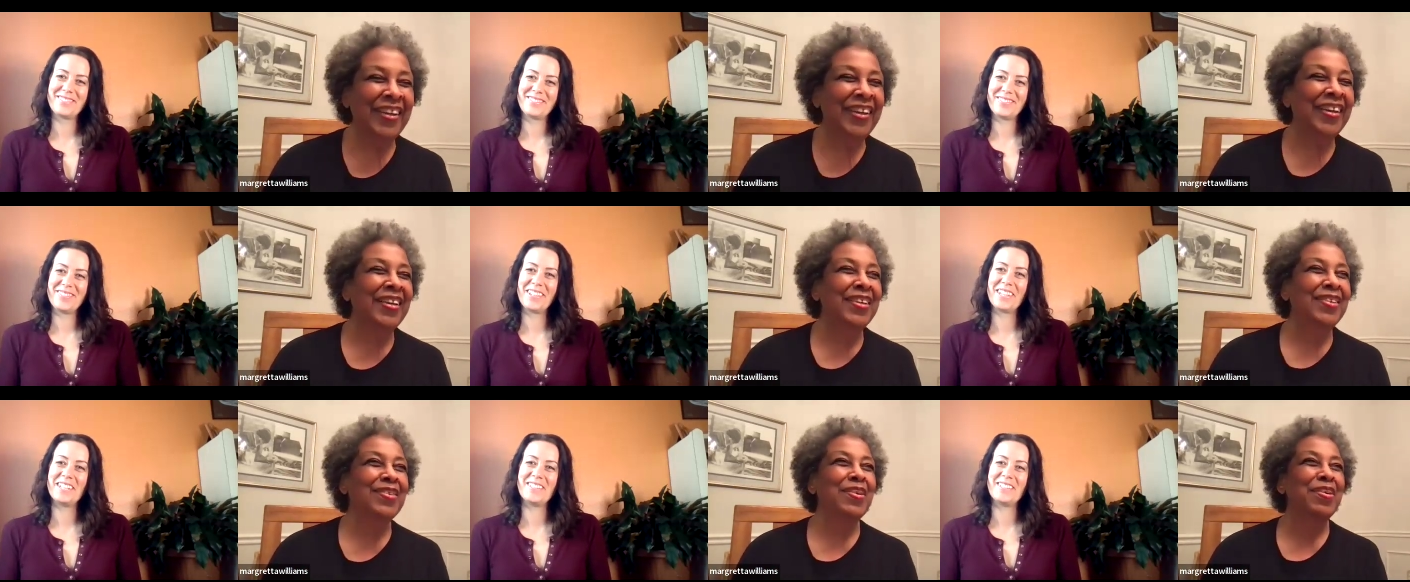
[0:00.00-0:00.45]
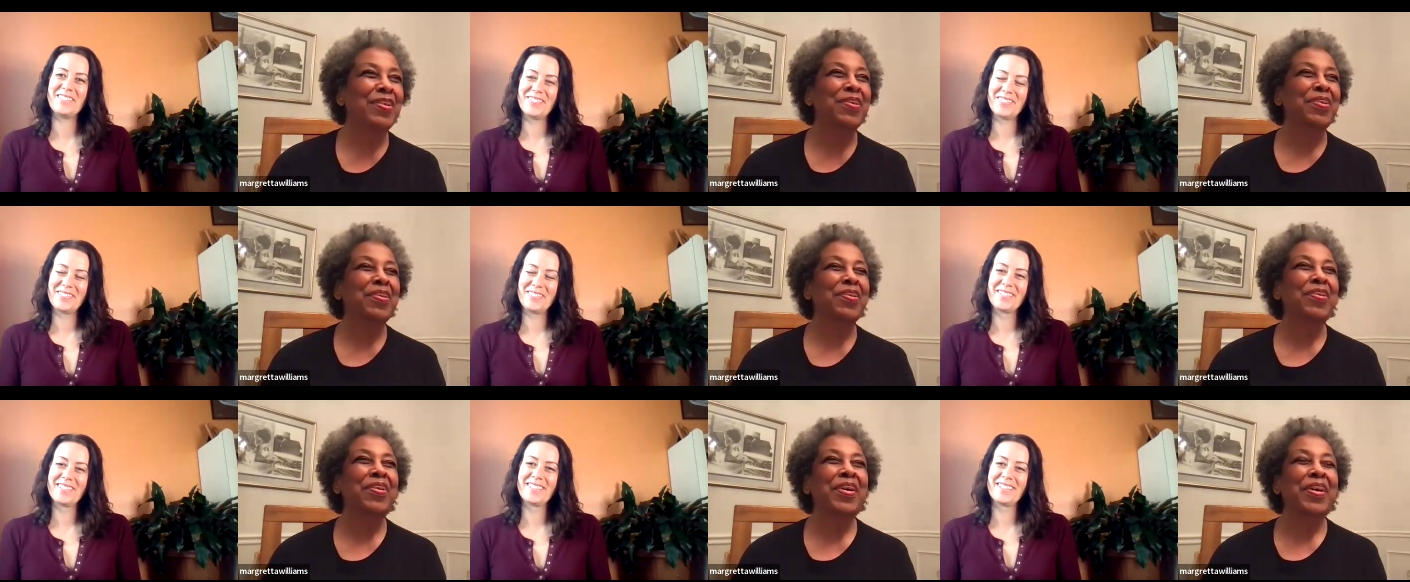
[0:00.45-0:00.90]
Speaker 1: Yeah.
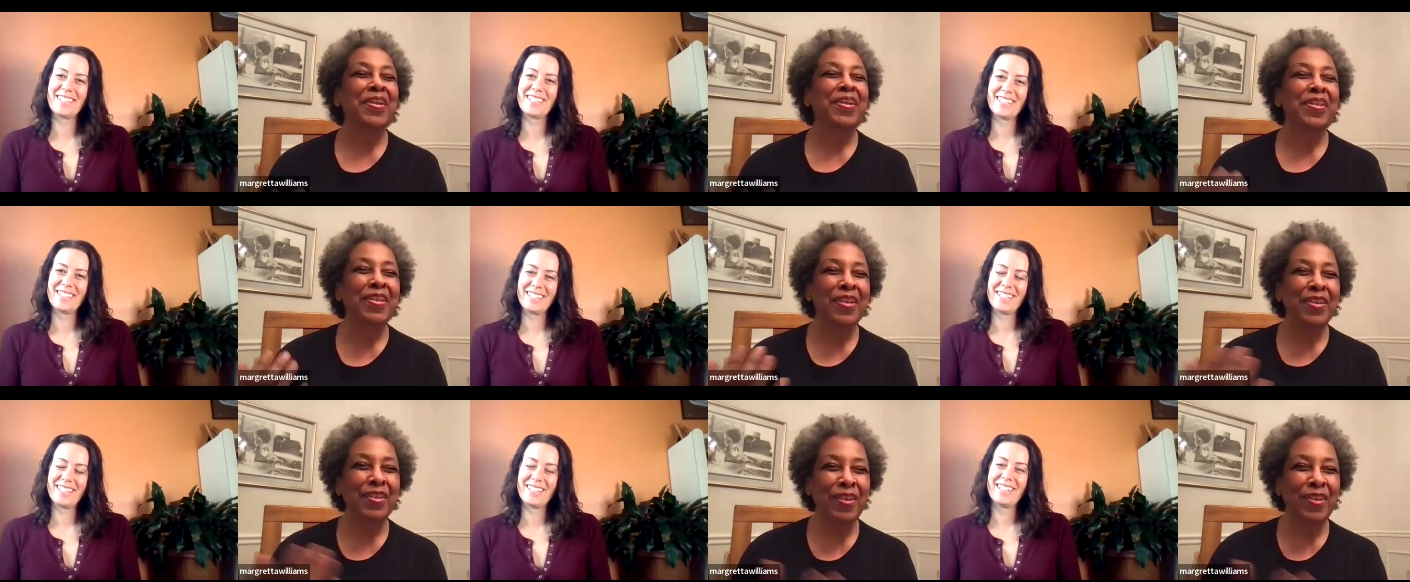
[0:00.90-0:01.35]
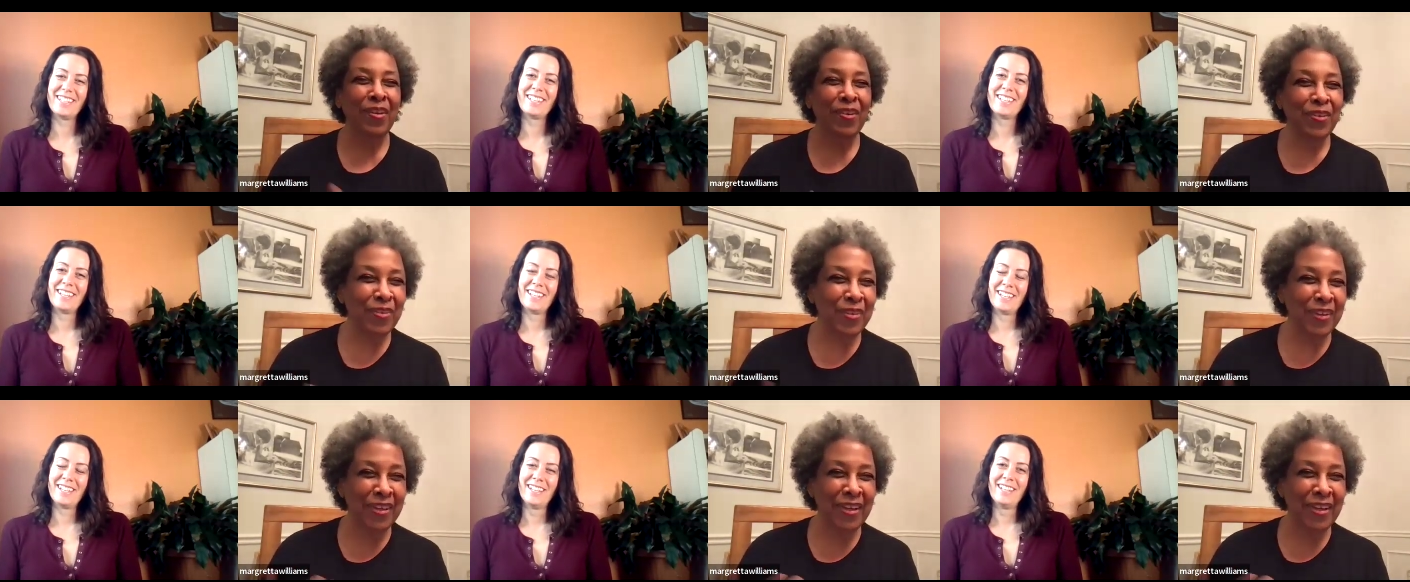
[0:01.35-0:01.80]
So
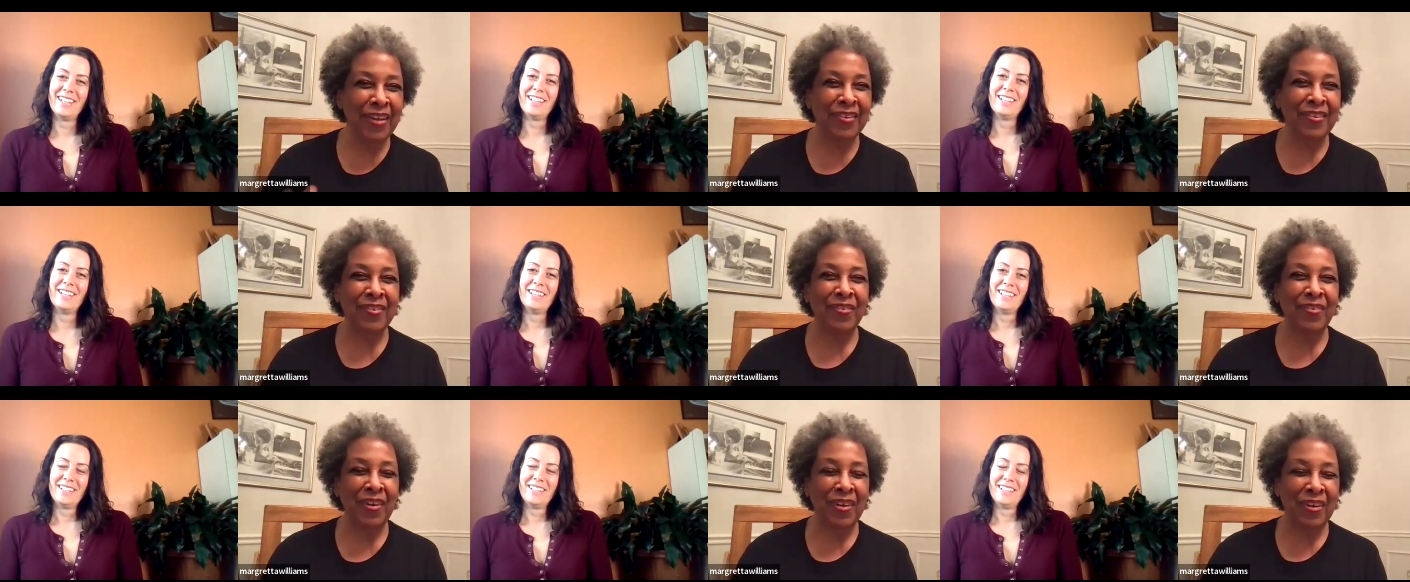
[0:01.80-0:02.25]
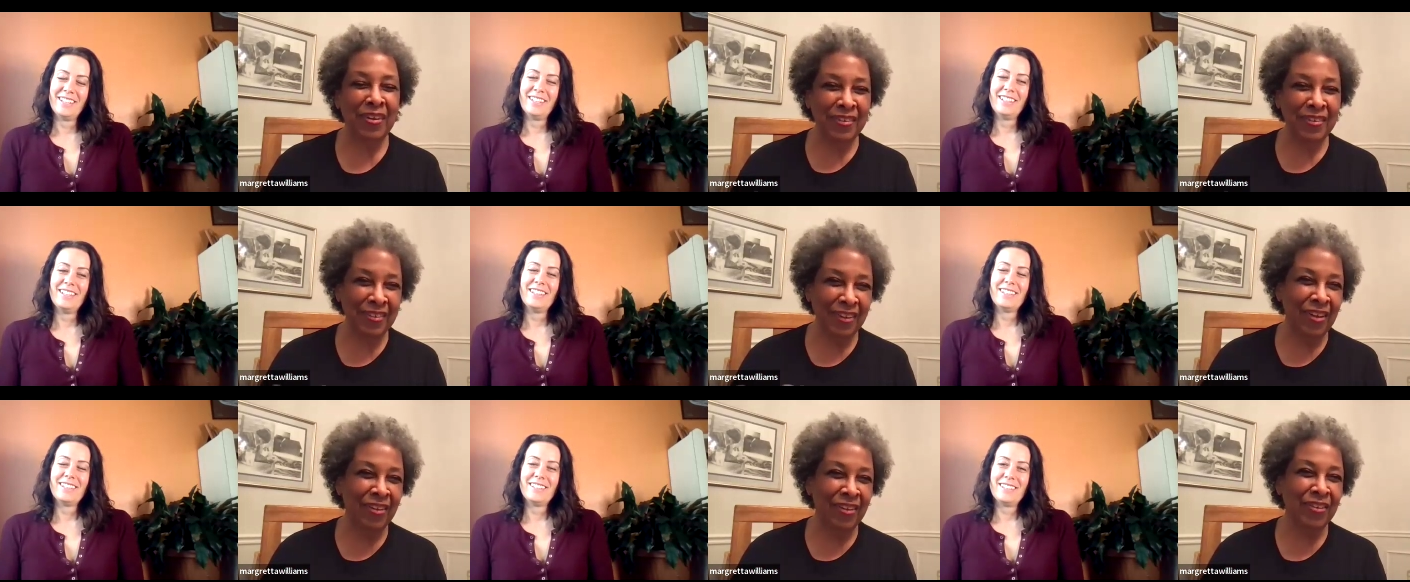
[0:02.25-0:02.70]
those were the kinds of
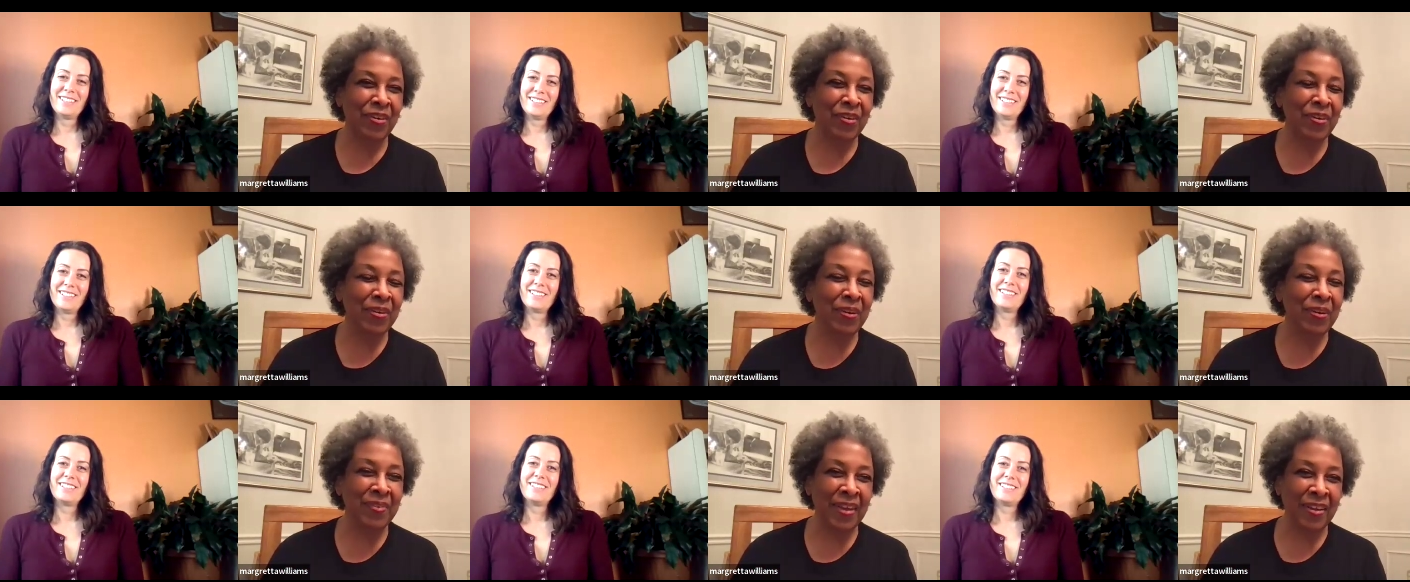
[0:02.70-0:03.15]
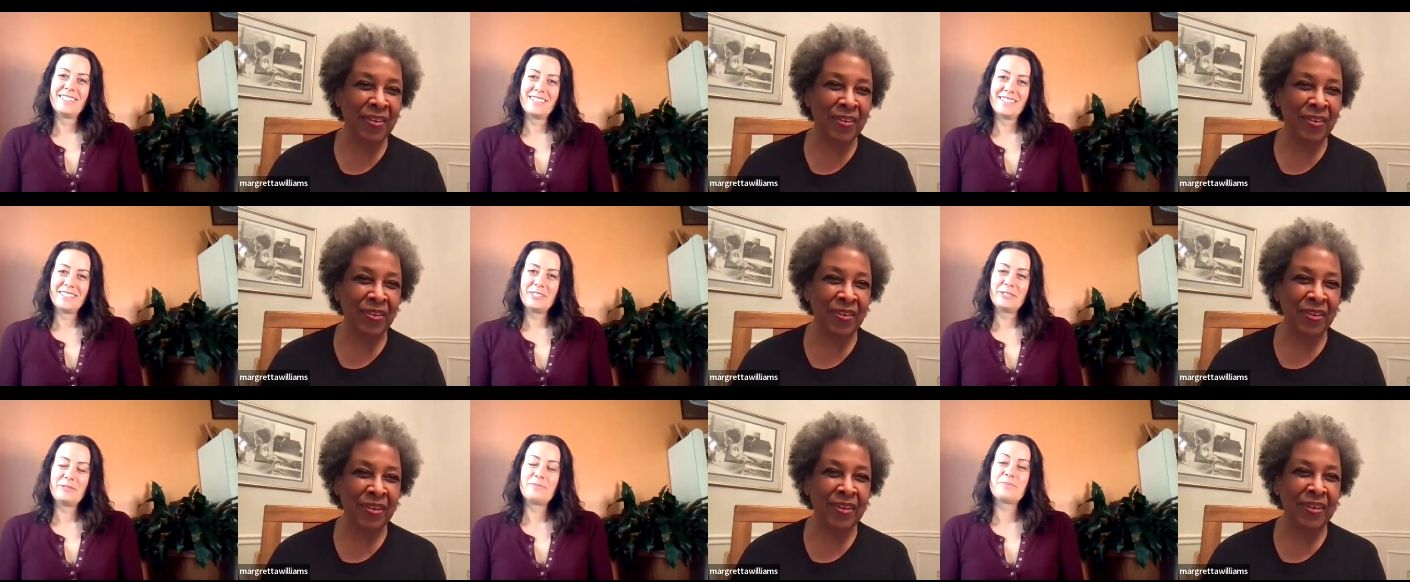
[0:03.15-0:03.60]
alternatives I
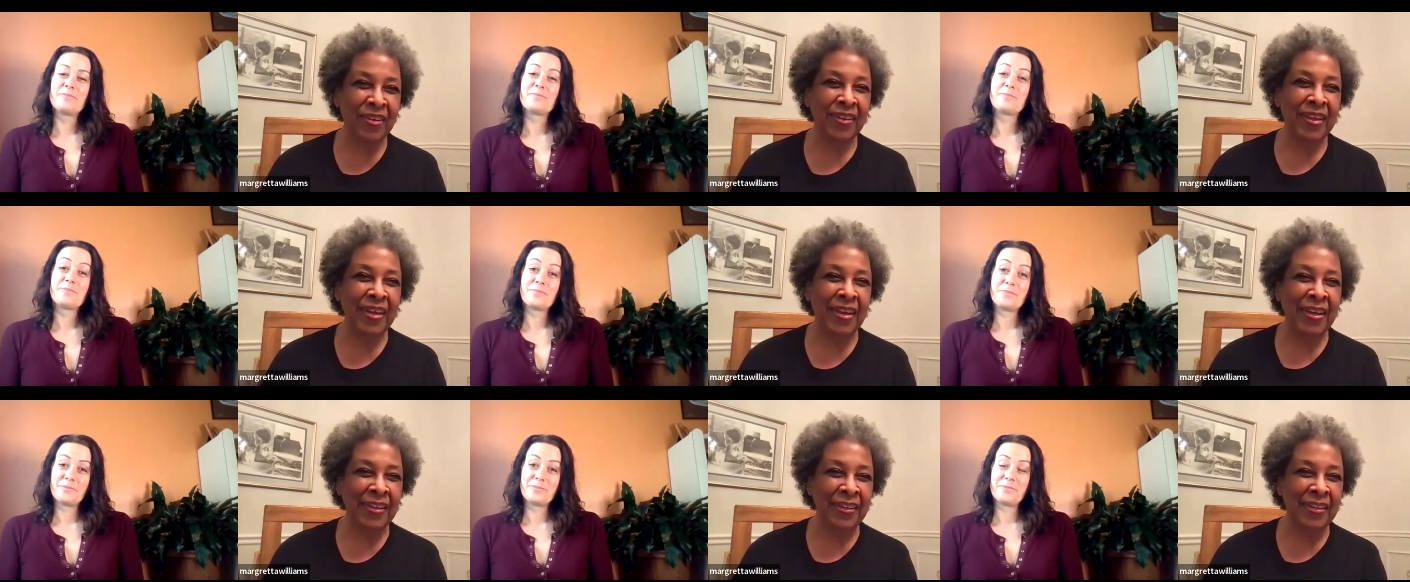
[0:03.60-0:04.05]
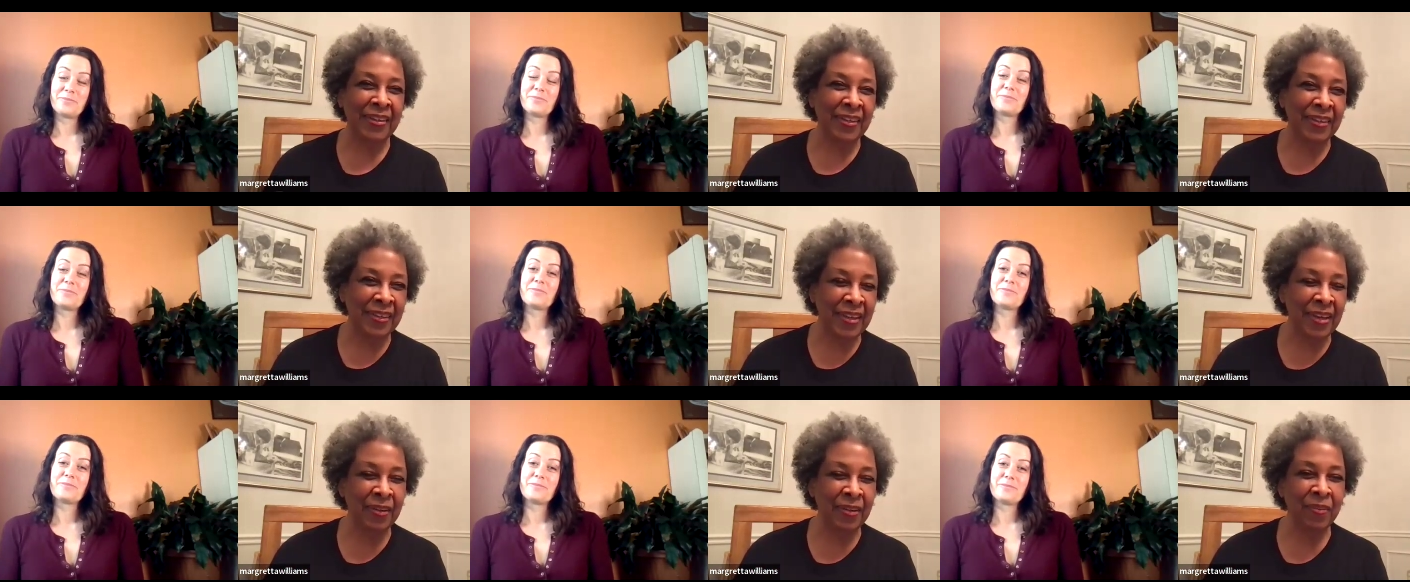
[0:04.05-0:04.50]
took. And
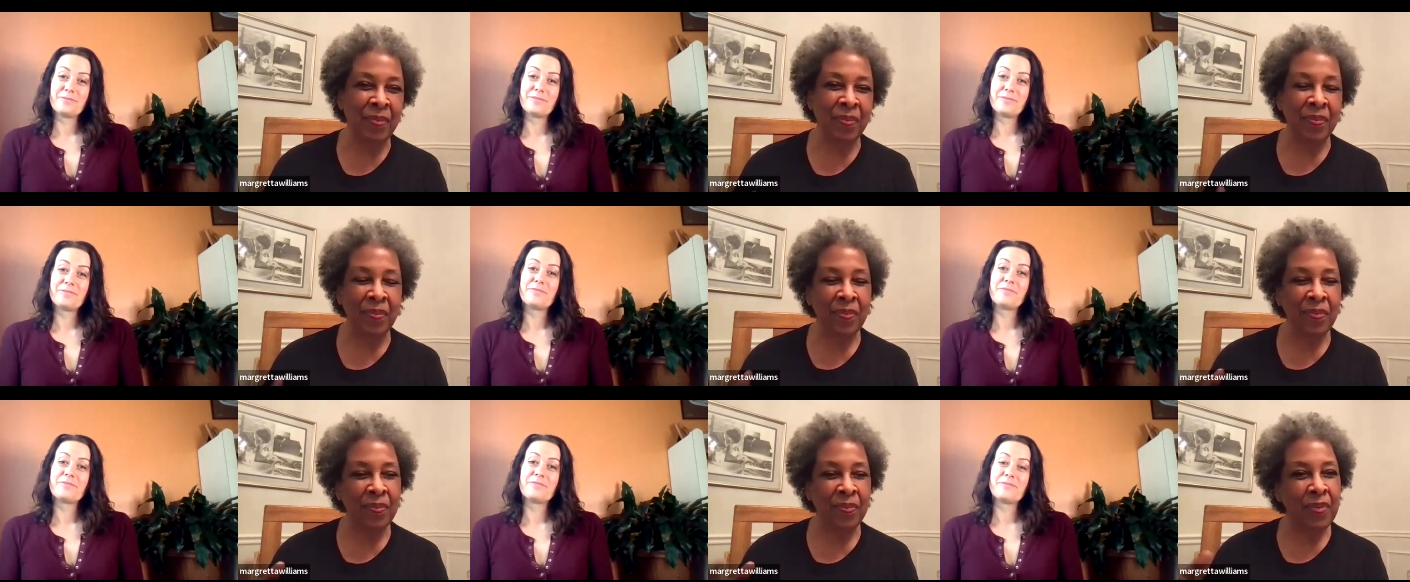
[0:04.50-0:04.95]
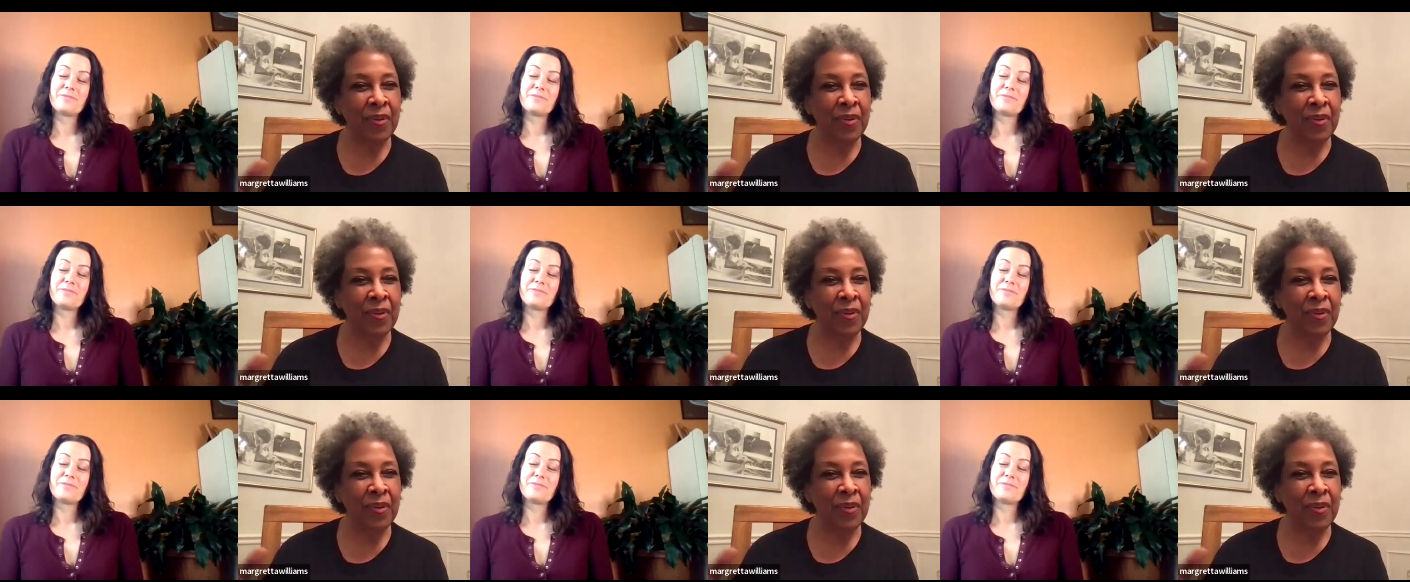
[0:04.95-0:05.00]
again,